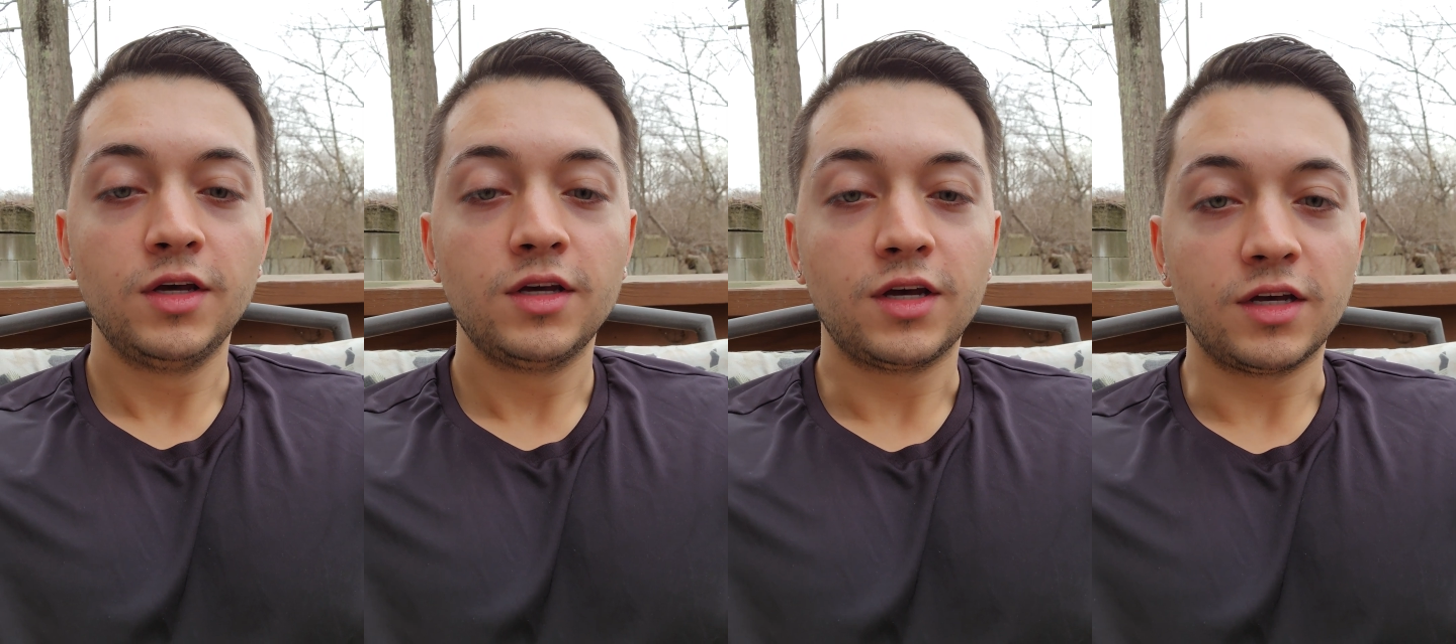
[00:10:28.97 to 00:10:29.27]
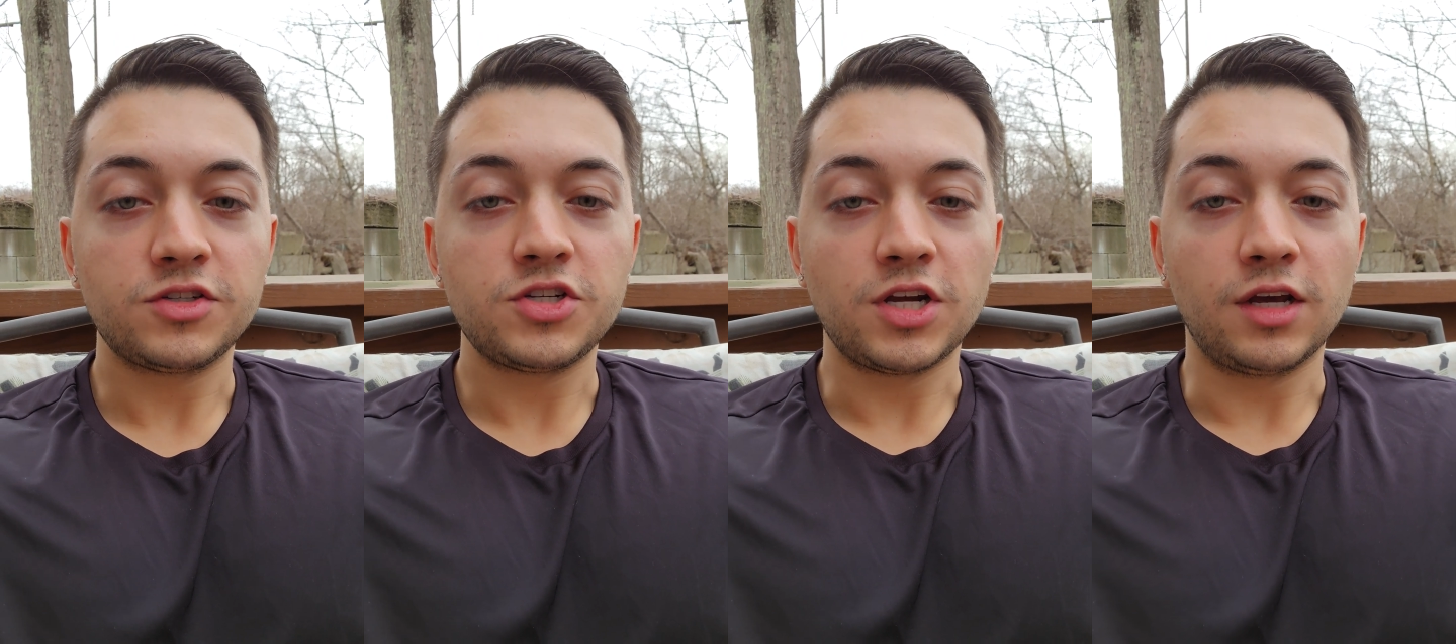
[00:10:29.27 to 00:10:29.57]

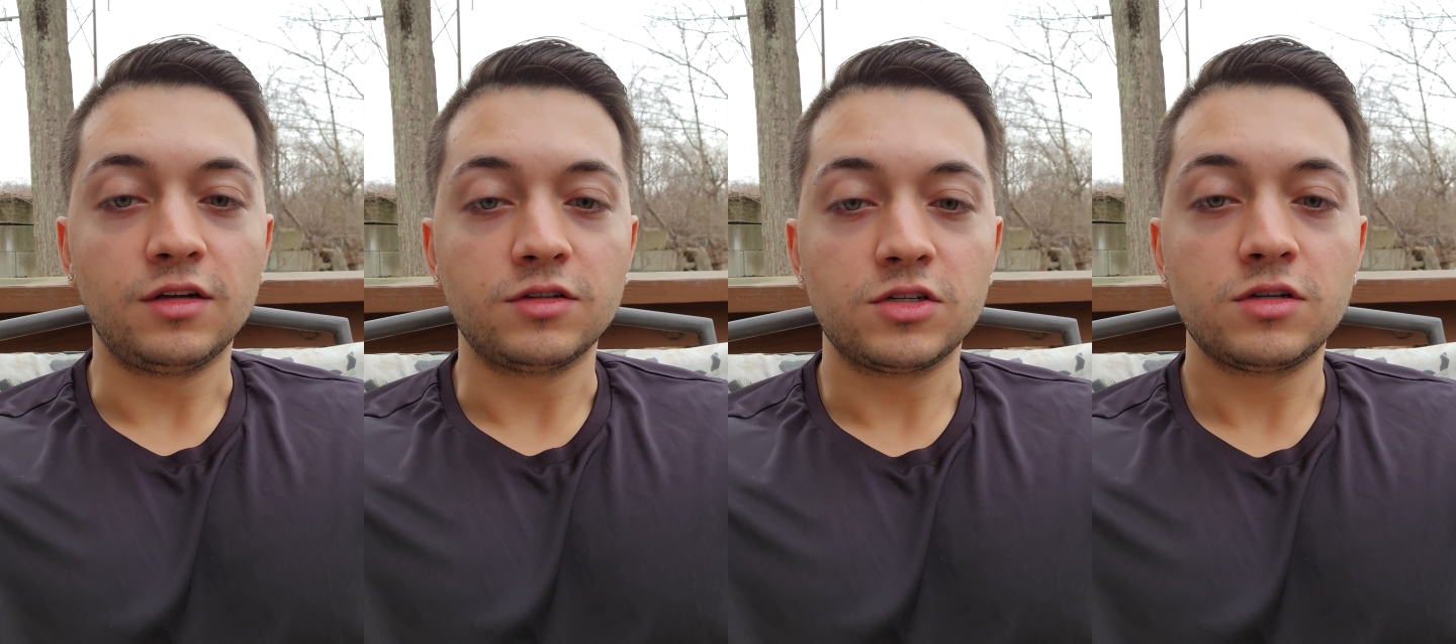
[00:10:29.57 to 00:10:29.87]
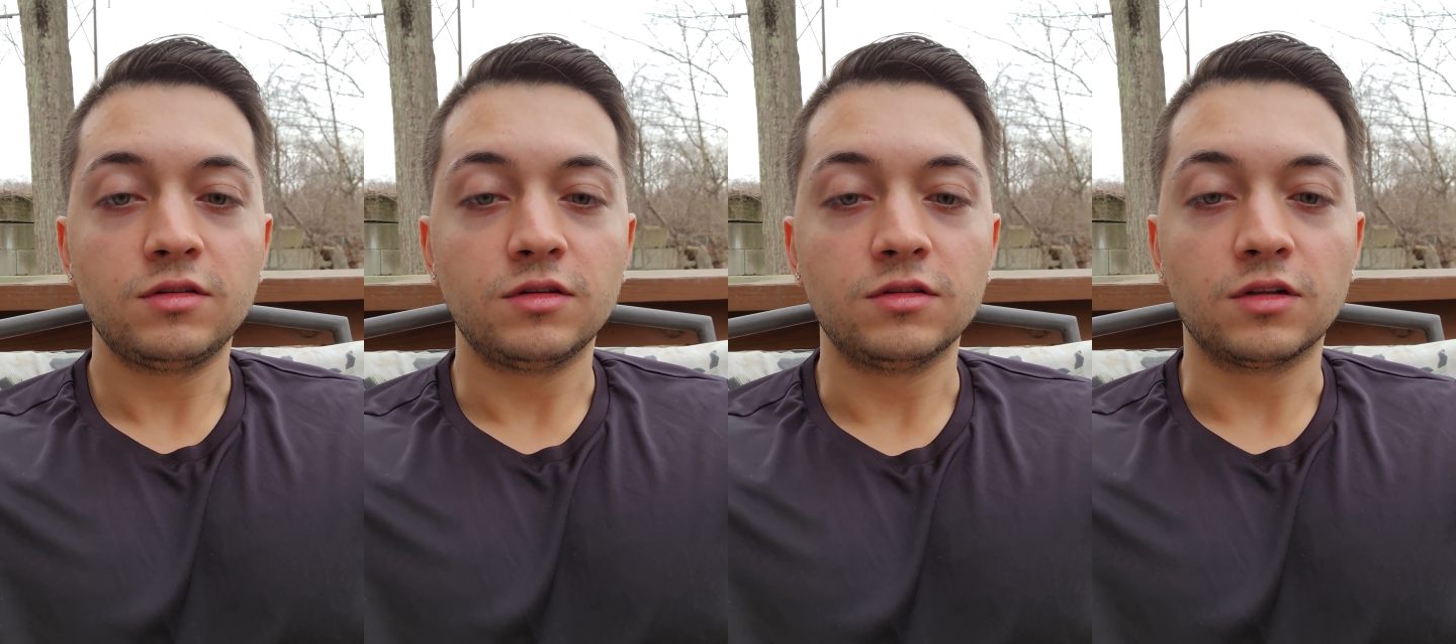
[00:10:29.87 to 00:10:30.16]
has changed
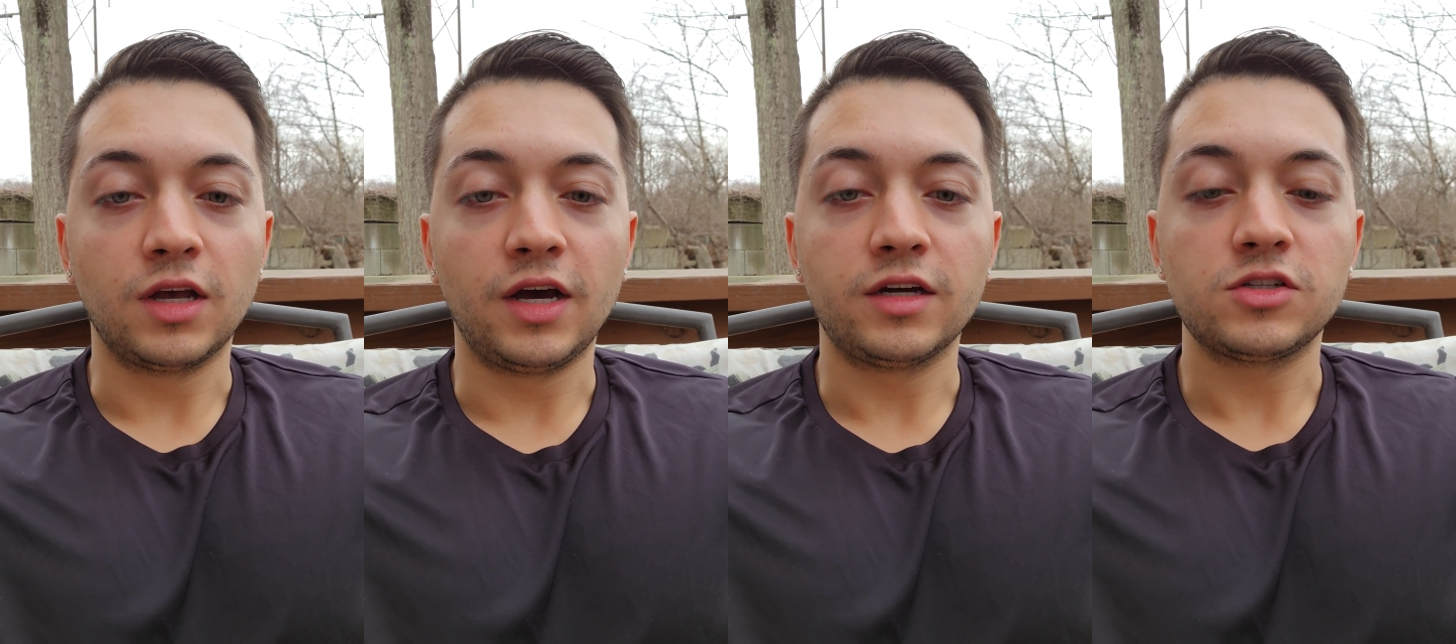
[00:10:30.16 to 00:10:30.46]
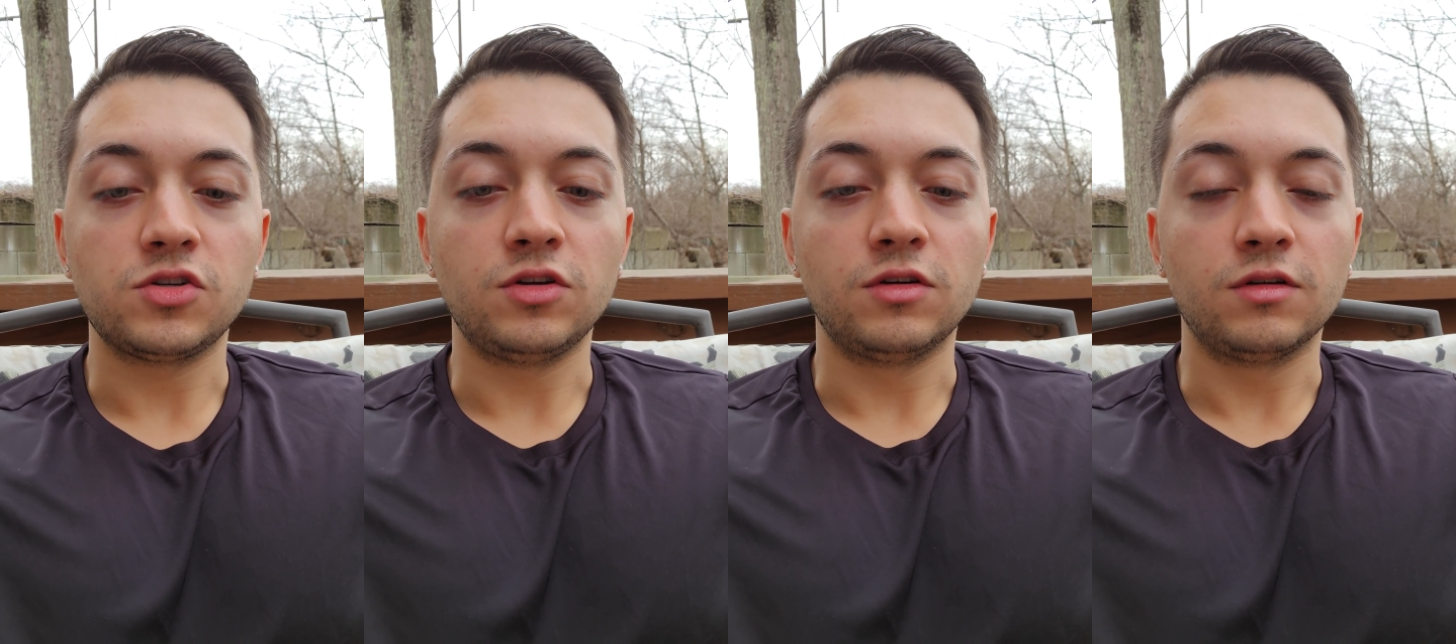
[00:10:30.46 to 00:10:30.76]
in the
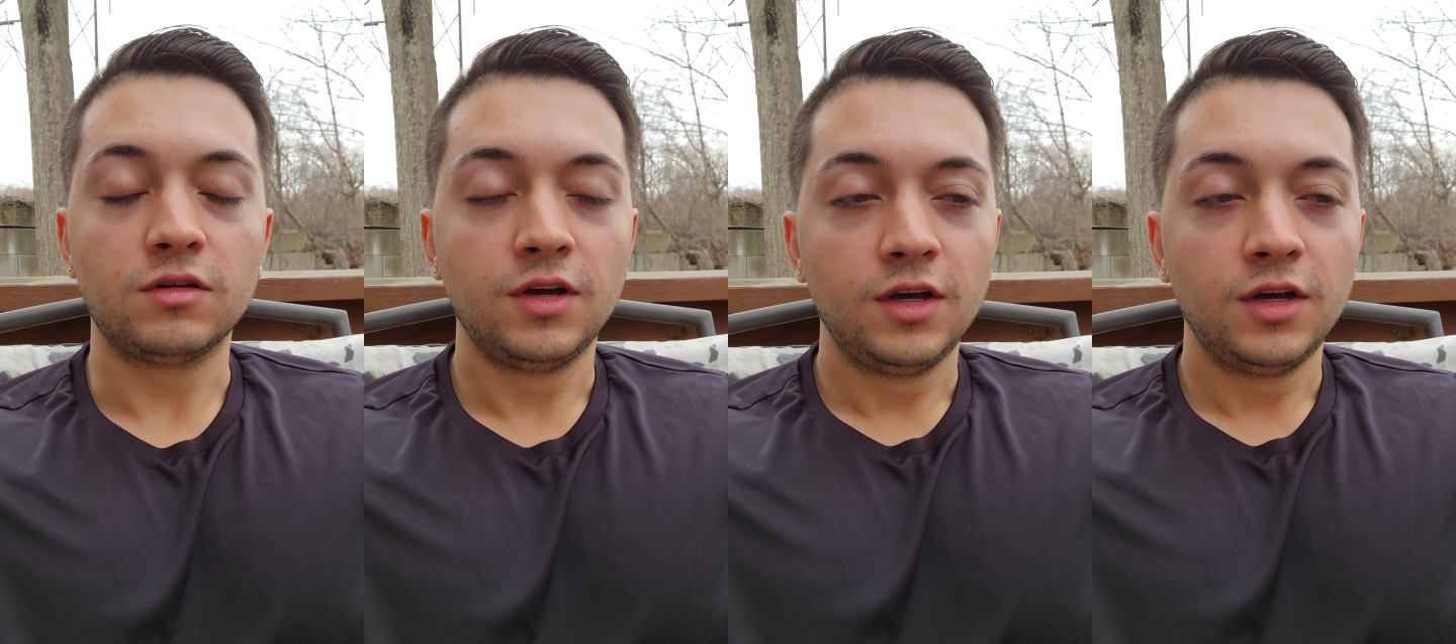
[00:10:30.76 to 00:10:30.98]
last year,